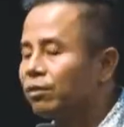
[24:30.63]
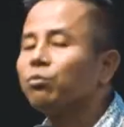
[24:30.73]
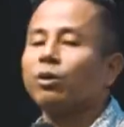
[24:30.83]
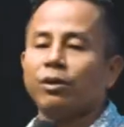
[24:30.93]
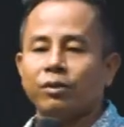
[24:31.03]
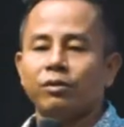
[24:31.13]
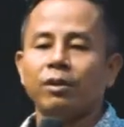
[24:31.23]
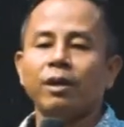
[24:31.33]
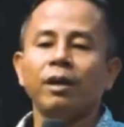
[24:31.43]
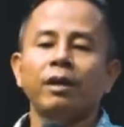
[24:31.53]
and
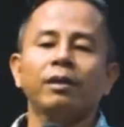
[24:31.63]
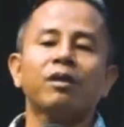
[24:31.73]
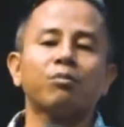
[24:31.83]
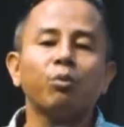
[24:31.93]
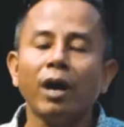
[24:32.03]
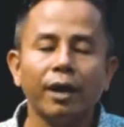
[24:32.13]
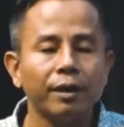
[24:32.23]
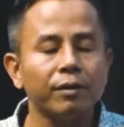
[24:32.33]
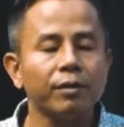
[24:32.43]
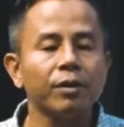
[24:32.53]
wonders. That's
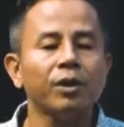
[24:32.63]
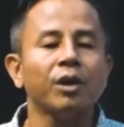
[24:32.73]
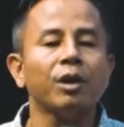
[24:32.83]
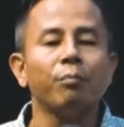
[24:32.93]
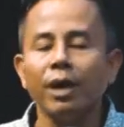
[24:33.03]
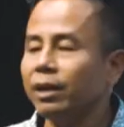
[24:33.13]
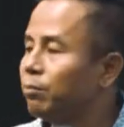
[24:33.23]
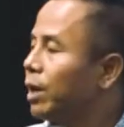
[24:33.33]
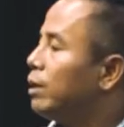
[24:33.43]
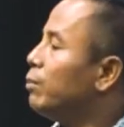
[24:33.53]
why
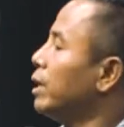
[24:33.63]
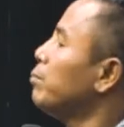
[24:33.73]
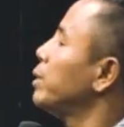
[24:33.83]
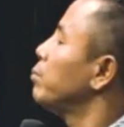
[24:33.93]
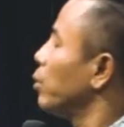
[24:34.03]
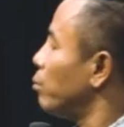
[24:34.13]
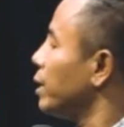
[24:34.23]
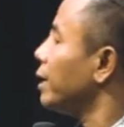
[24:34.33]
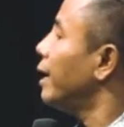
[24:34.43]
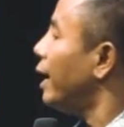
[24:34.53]
many, many, many people
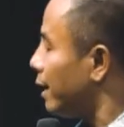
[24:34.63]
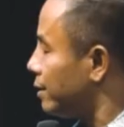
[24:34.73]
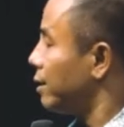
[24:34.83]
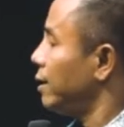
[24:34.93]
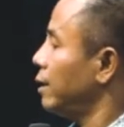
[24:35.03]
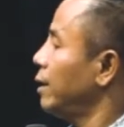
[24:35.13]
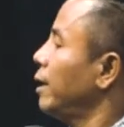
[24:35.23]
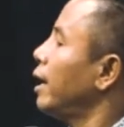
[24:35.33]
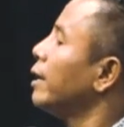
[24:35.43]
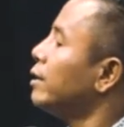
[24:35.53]
being
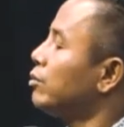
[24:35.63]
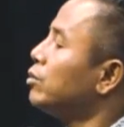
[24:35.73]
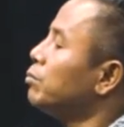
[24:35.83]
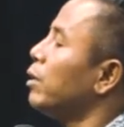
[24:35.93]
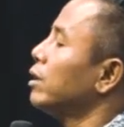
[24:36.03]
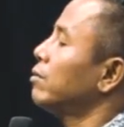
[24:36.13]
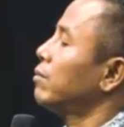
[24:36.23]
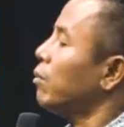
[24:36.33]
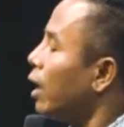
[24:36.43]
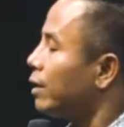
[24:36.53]
added to the body
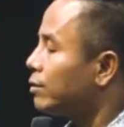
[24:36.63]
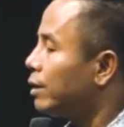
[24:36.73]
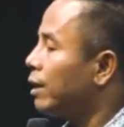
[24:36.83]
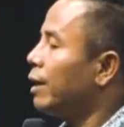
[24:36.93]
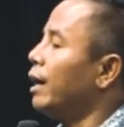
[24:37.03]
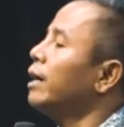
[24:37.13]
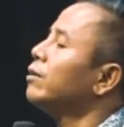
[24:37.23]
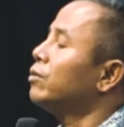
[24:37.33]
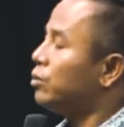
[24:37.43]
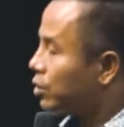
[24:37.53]
of Christ,
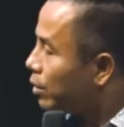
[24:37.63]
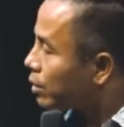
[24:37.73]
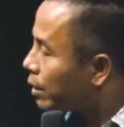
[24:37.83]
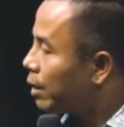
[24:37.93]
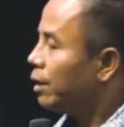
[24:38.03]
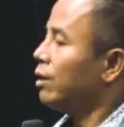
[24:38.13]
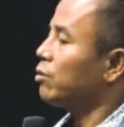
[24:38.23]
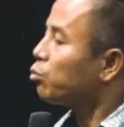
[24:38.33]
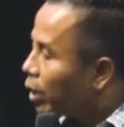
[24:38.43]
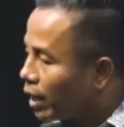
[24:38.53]
added to church.
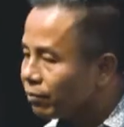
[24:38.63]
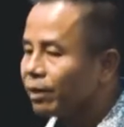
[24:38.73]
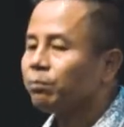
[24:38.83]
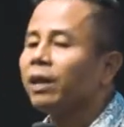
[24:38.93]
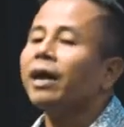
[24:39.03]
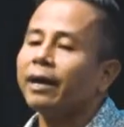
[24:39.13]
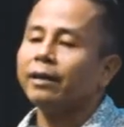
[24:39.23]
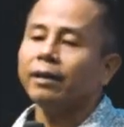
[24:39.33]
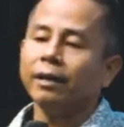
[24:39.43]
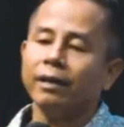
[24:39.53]
That's why we have
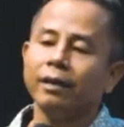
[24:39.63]
planned